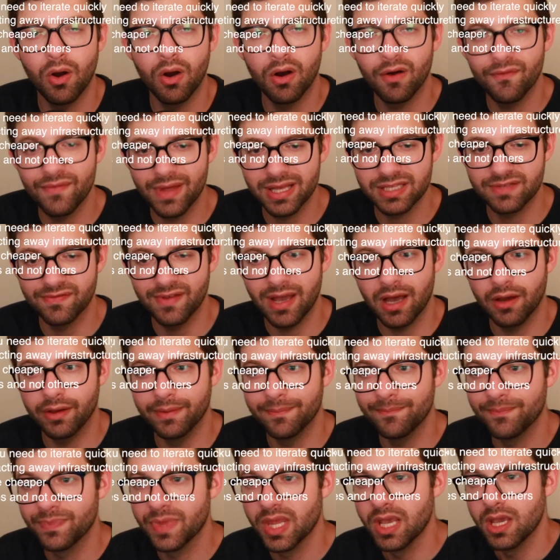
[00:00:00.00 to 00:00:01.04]
All of that's valid.
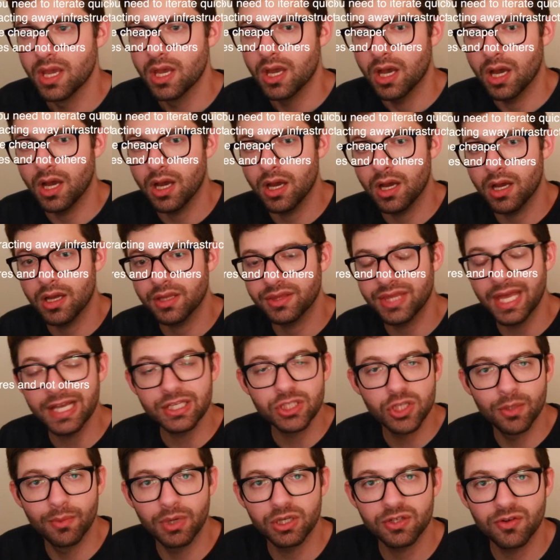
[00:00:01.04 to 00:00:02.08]

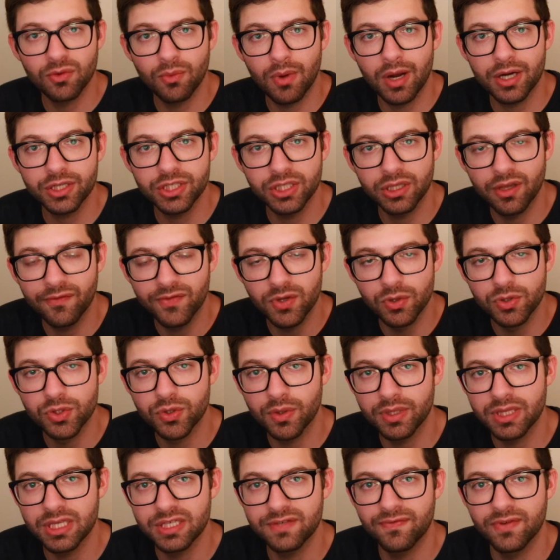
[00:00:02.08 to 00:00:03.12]
Thanks so much for watching. If you
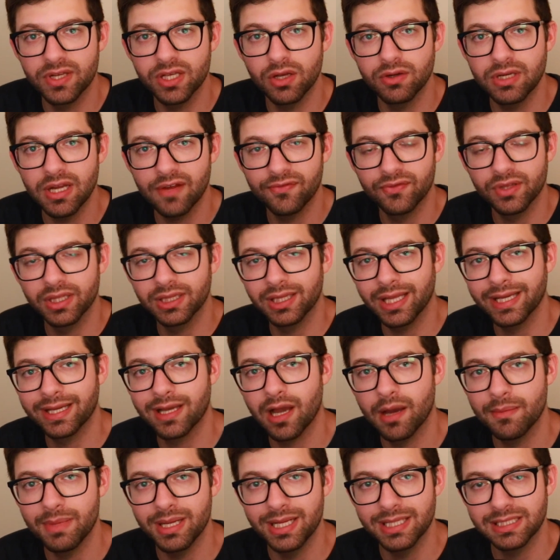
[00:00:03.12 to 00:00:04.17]
enjoyed this video, definitely like,
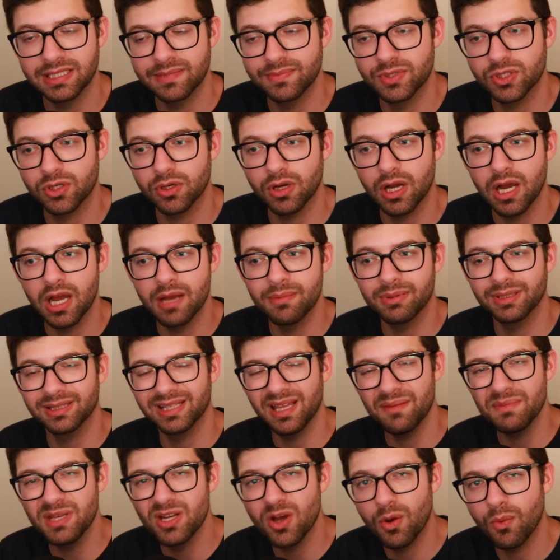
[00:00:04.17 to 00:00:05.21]
comment, and subscribe.
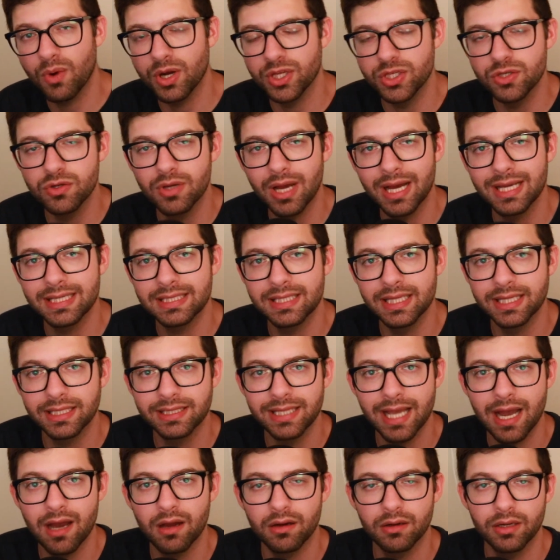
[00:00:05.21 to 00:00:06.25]
Let me know what you guys think
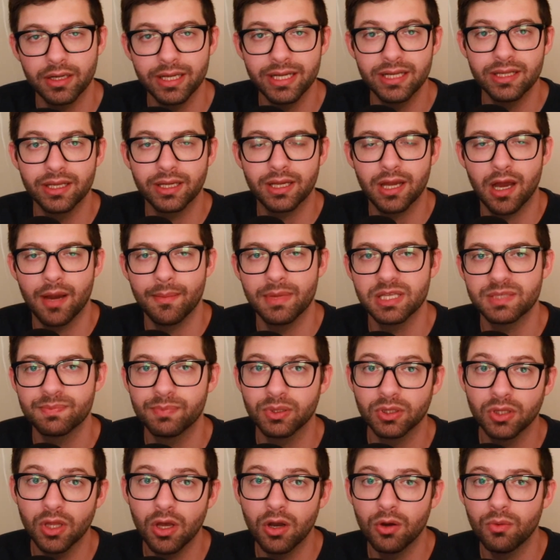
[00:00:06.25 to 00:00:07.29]
down in the comments
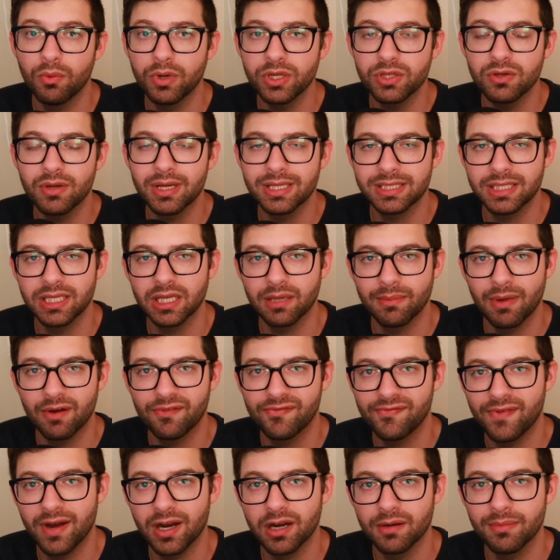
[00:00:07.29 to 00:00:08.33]
below. What do you guys think
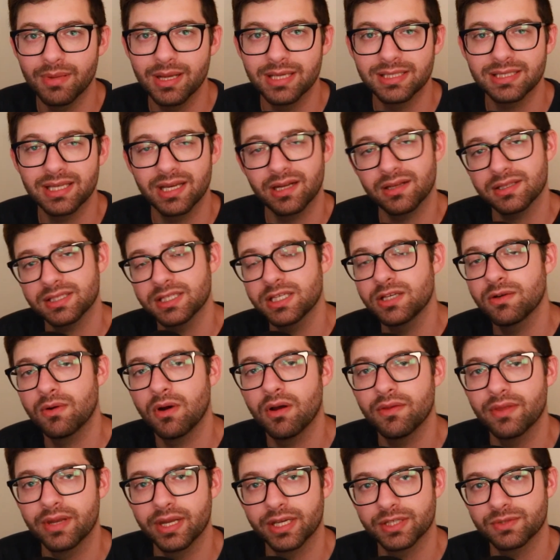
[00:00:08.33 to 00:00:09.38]
about Firebase? And I'll see you all
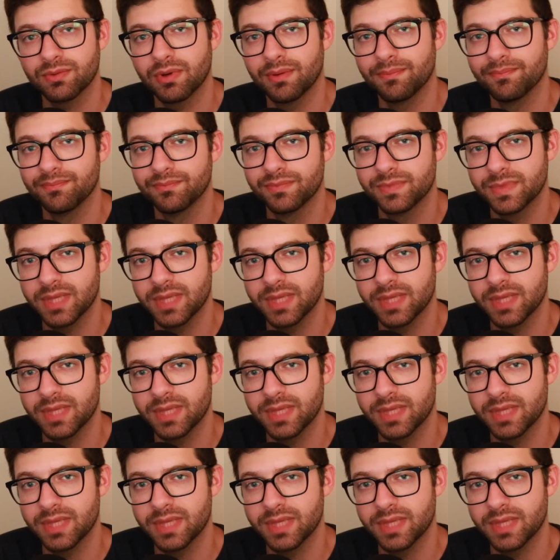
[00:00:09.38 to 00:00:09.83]
in the next one.